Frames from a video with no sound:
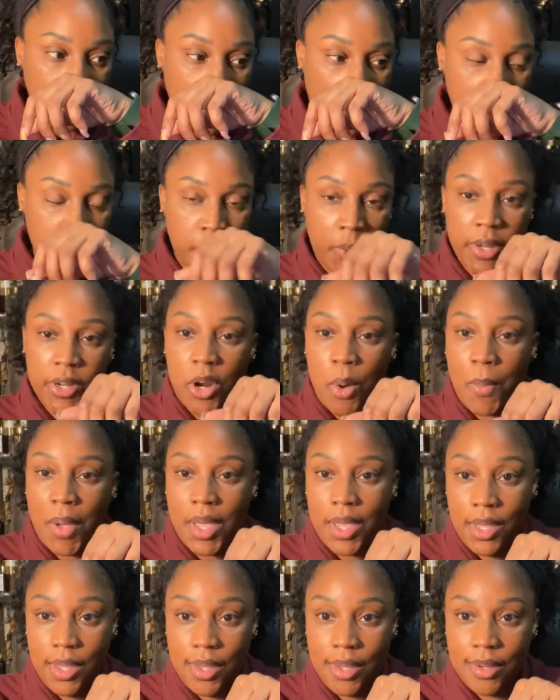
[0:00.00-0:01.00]
I sprayed it on
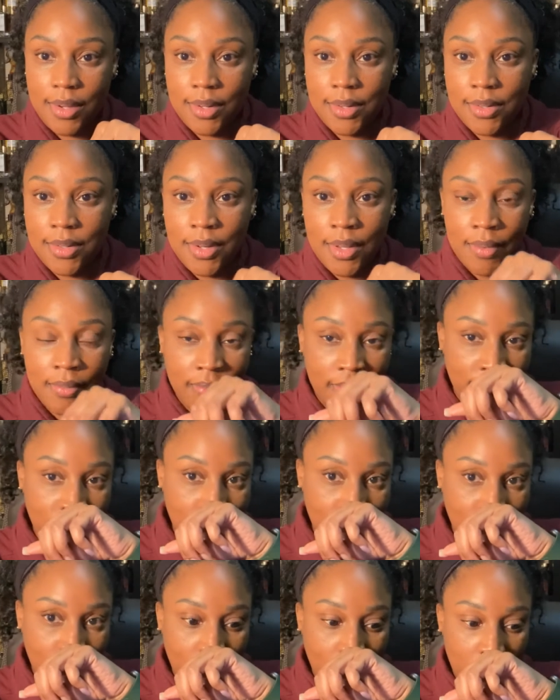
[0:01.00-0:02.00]
my hand.
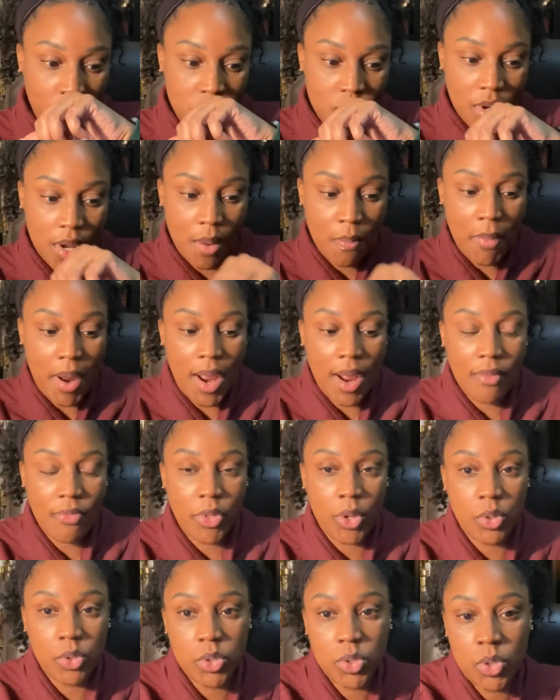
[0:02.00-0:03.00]
When you combine
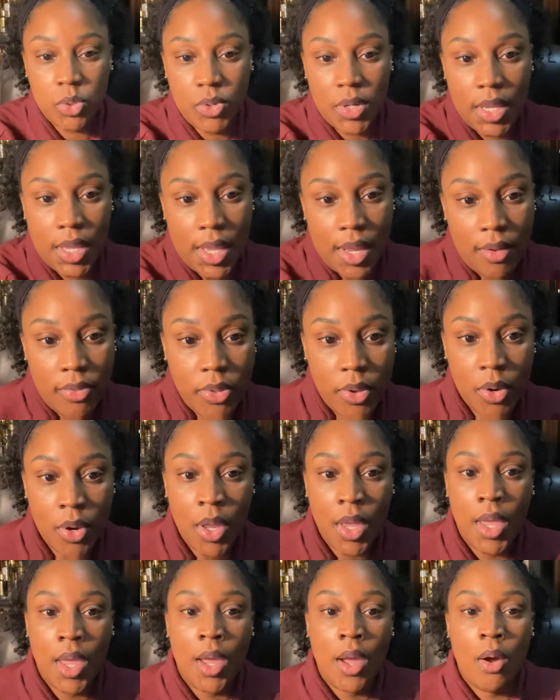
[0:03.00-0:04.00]
those two together,
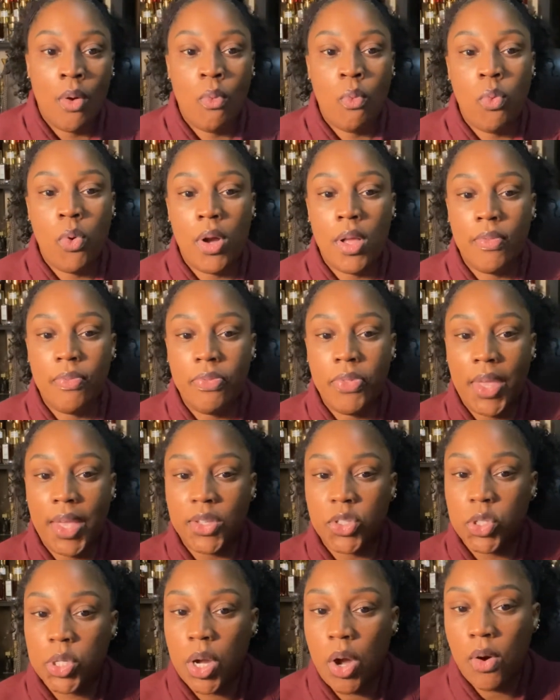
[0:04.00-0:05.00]
what
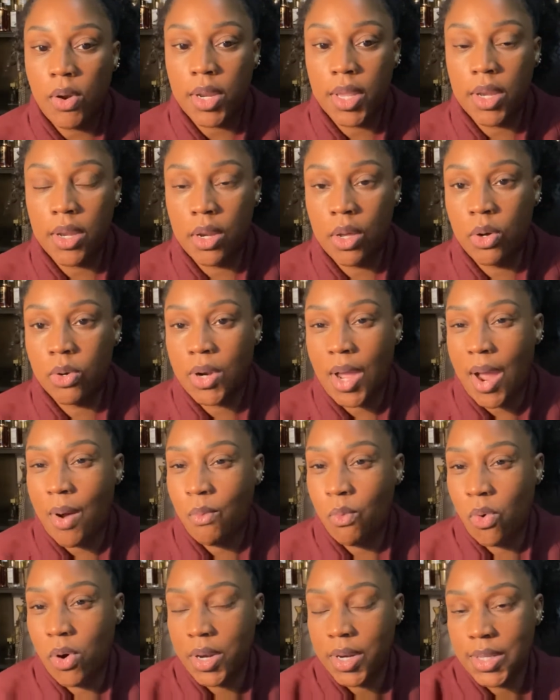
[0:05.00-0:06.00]
that chocolate note I
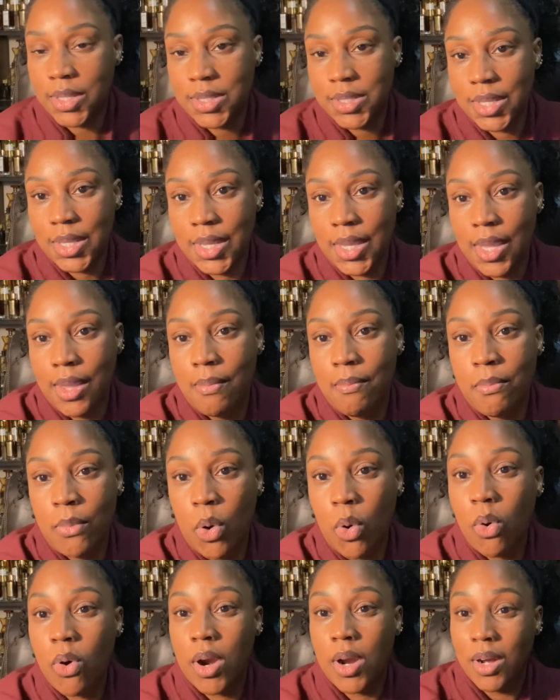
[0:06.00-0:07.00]
wanted to get
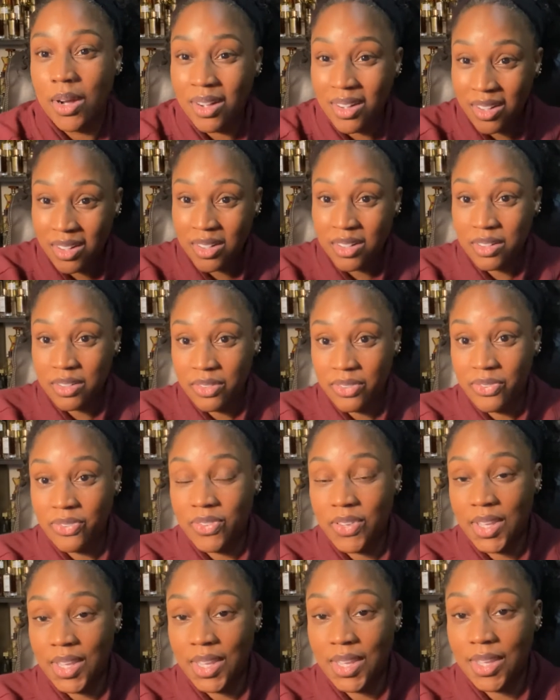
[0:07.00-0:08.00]
more of
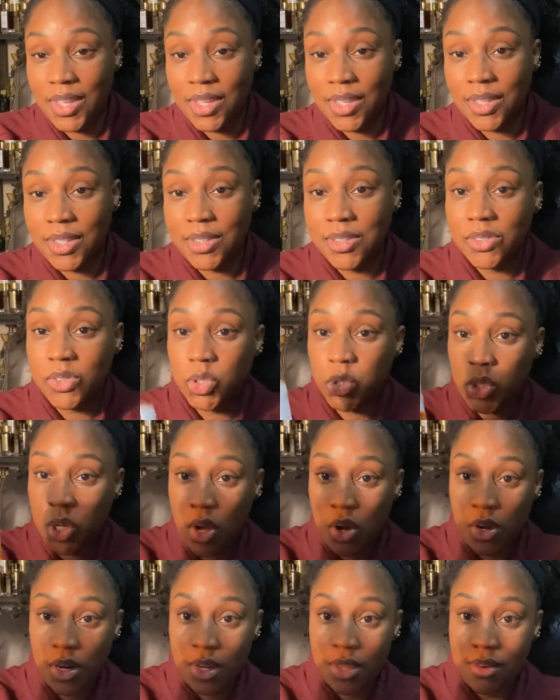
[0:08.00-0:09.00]
in
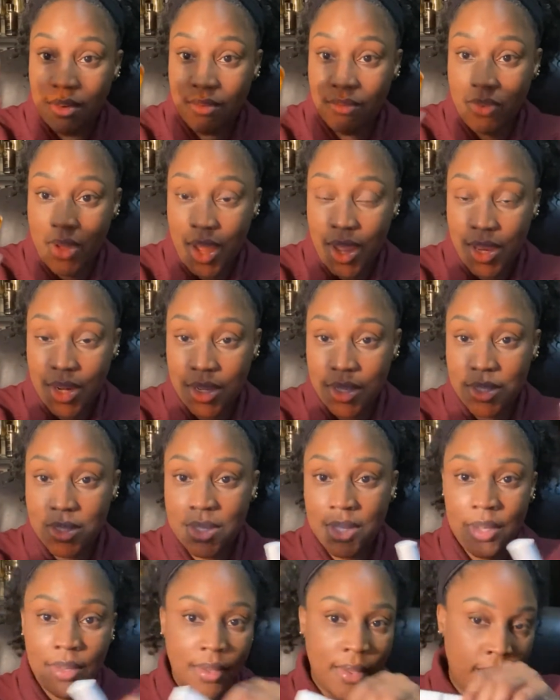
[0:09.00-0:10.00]
Chocolate
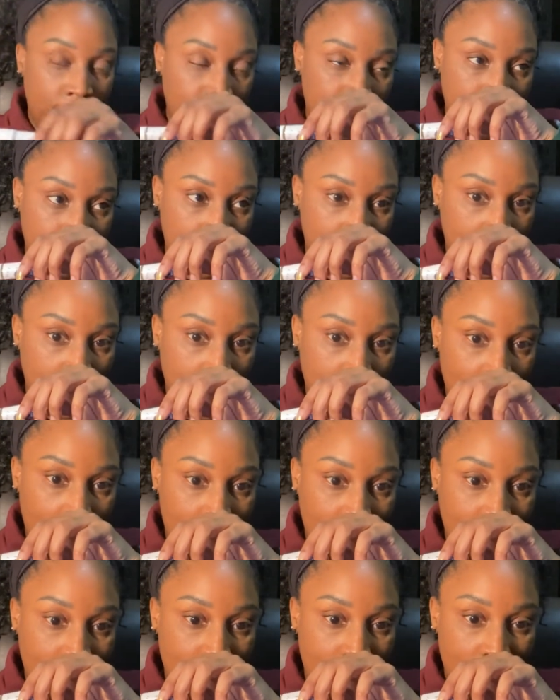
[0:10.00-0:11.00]
Violet, when I
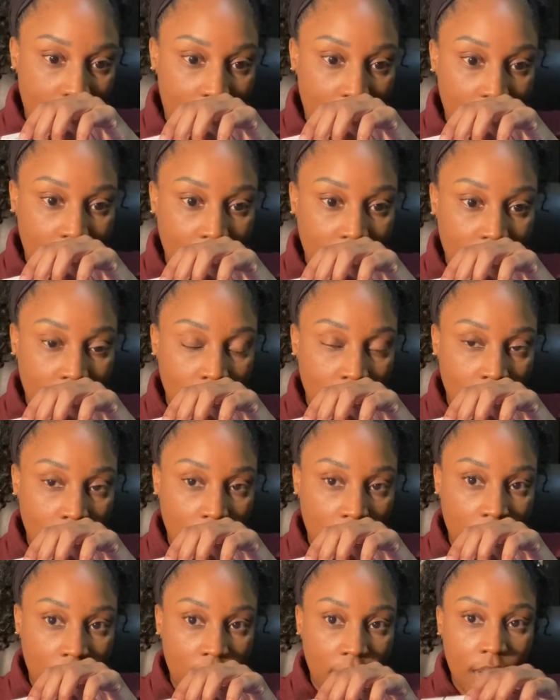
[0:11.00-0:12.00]
combine it
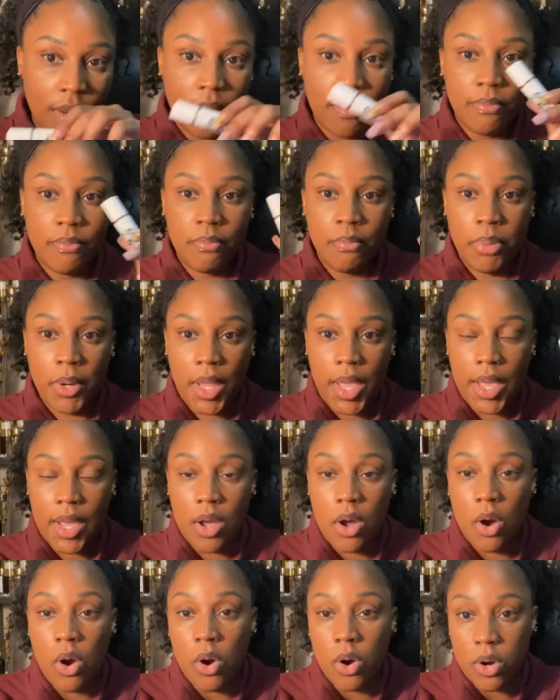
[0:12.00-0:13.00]
with Black
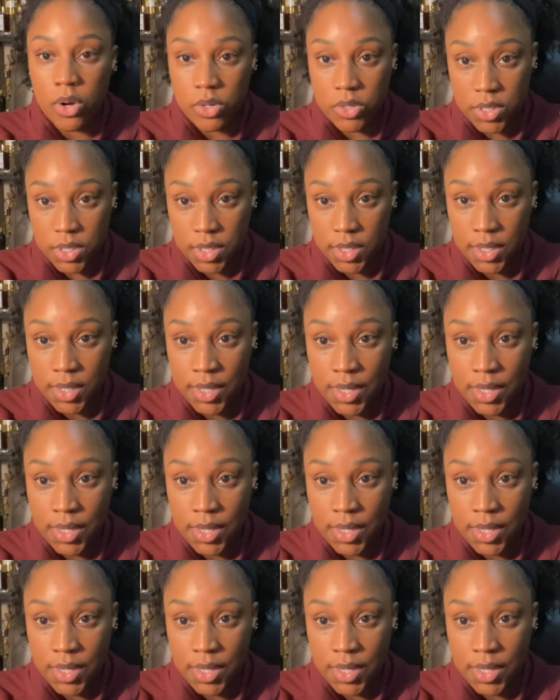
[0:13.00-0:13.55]
Heart,